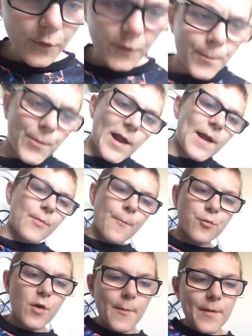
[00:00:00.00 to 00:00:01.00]
to playing the
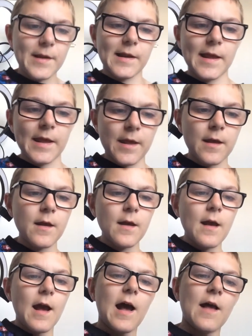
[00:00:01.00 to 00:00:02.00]
Premier League,
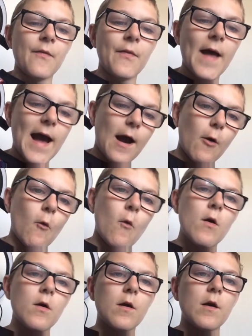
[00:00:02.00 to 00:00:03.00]
and now
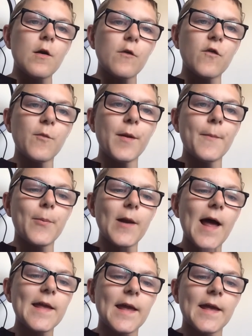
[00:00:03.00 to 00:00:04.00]
to be
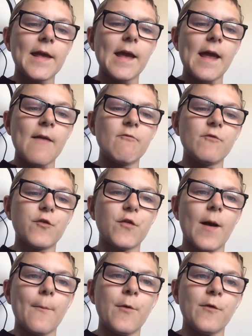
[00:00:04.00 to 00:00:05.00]
playing in the
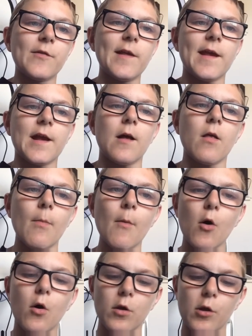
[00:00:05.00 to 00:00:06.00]
Champions League. And I'm
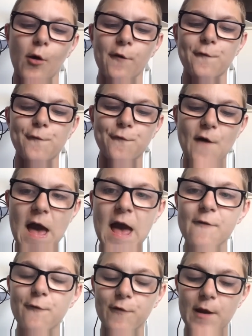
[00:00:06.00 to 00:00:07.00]
not going to lie,
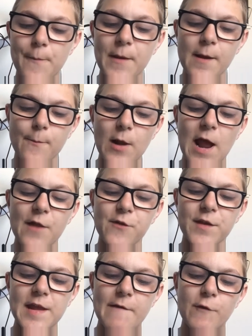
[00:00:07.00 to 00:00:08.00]
fair flipping play
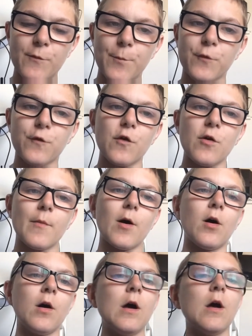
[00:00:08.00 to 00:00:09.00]
to Yves
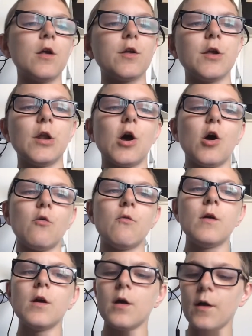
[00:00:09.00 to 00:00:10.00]
BISSOUMA, you know,
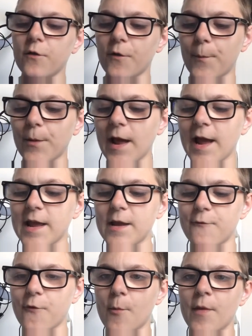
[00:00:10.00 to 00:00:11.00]
to
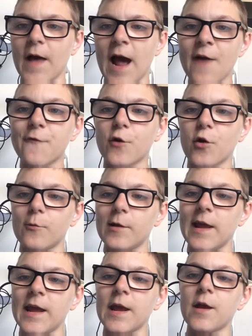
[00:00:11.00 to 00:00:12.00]
play from an African
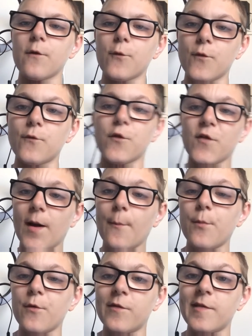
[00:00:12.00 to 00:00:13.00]
league to the
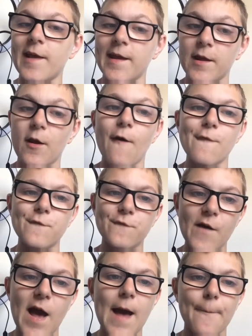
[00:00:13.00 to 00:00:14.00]
Champions League.
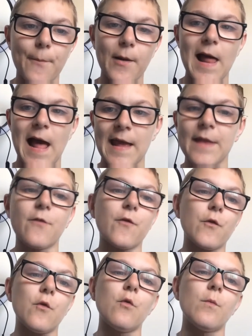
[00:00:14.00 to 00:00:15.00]
Fair play
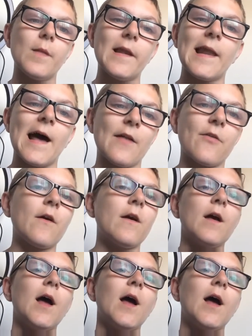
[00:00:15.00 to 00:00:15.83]
to the lad.